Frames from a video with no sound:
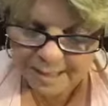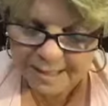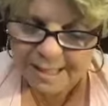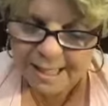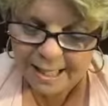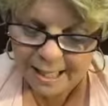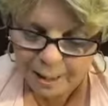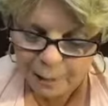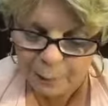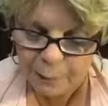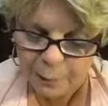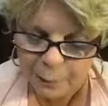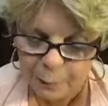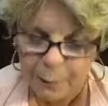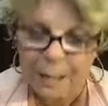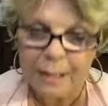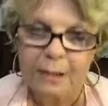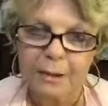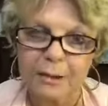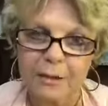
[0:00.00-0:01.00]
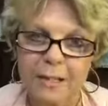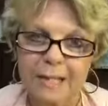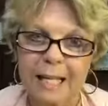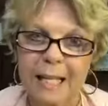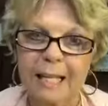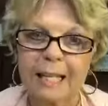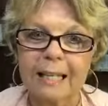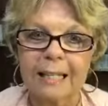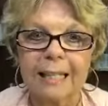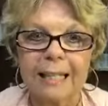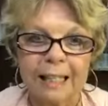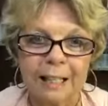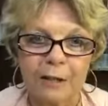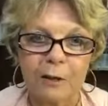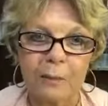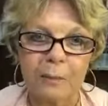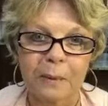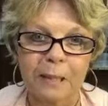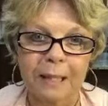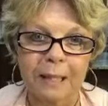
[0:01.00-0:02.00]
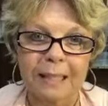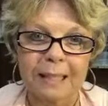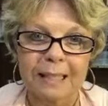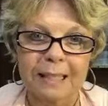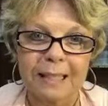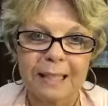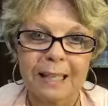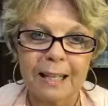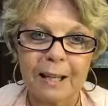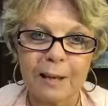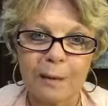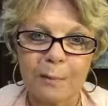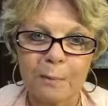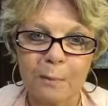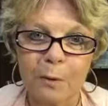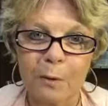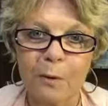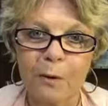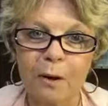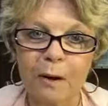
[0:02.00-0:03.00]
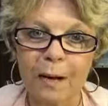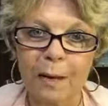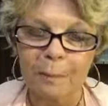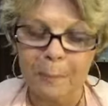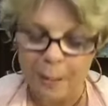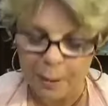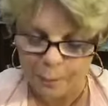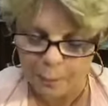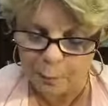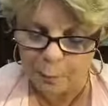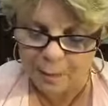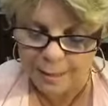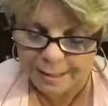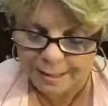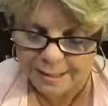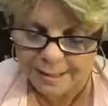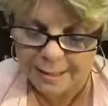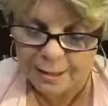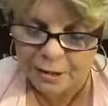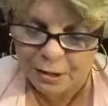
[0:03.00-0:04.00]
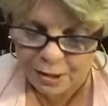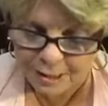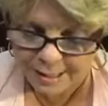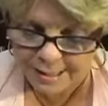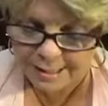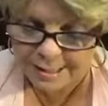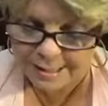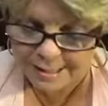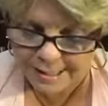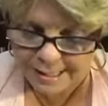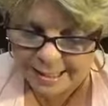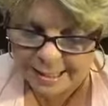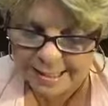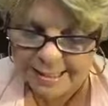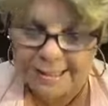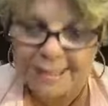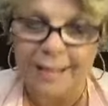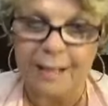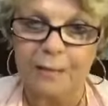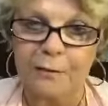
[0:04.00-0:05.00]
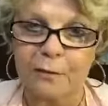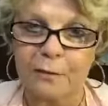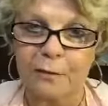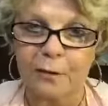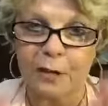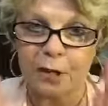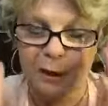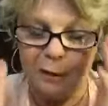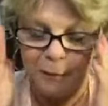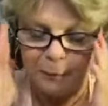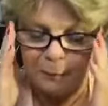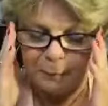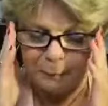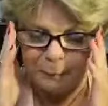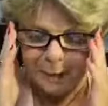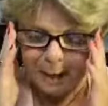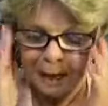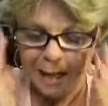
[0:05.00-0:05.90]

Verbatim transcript: to help you understand a little bit more about what Jesus has done for you.